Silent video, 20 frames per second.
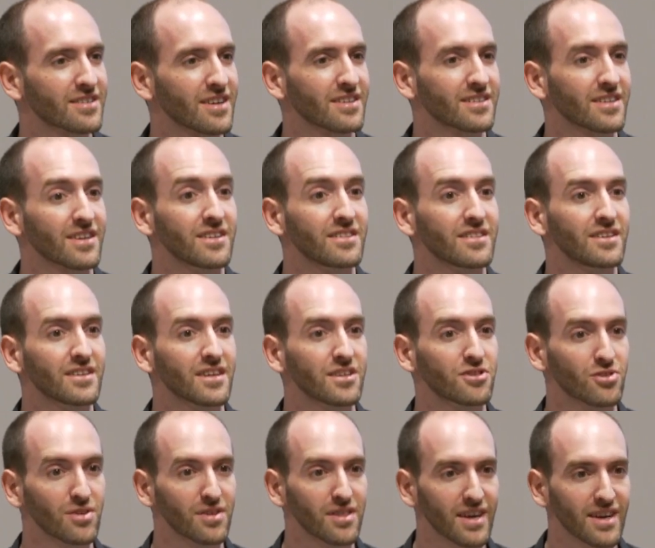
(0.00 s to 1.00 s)
at 18, I
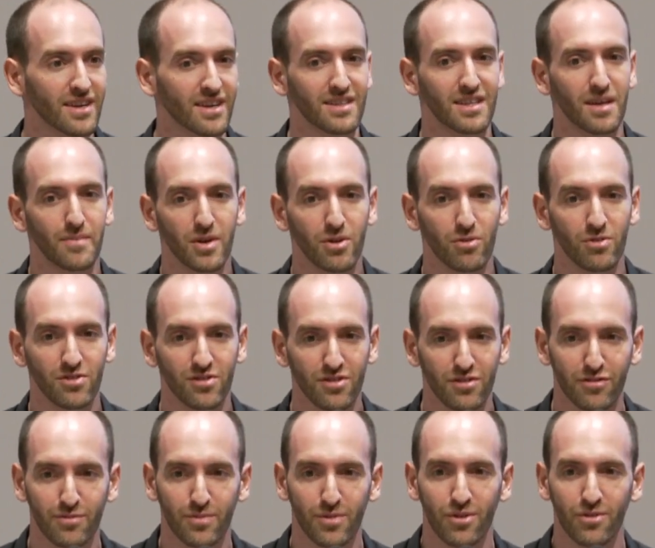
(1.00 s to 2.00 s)
joined the academic
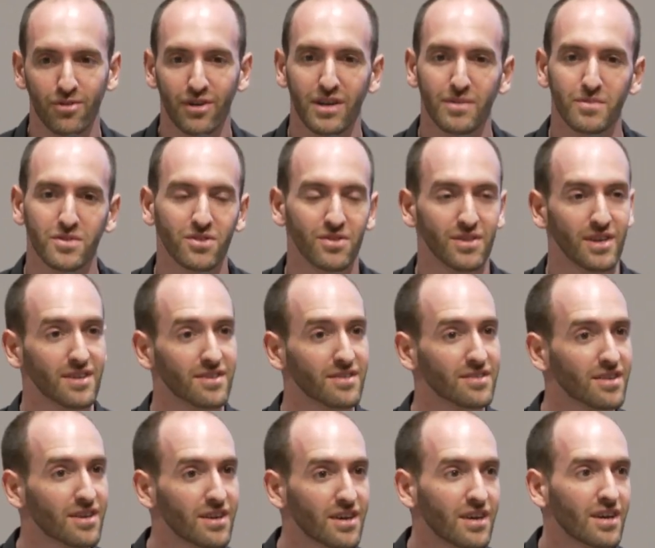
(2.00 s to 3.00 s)
reserve program so that
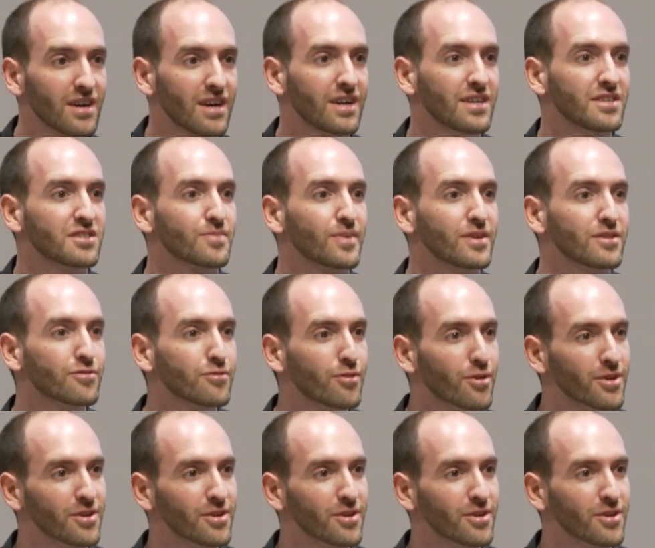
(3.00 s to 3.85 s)
I spent 4